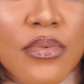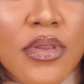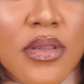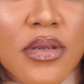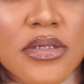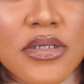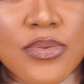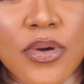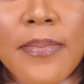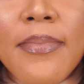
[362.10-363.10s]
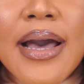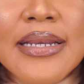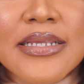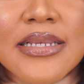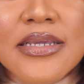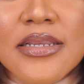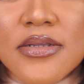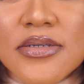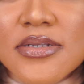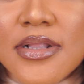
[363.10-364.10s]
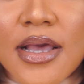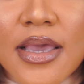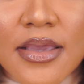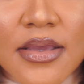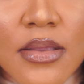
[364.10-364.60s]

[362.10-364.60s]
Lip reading: So this is what Manderline looks like.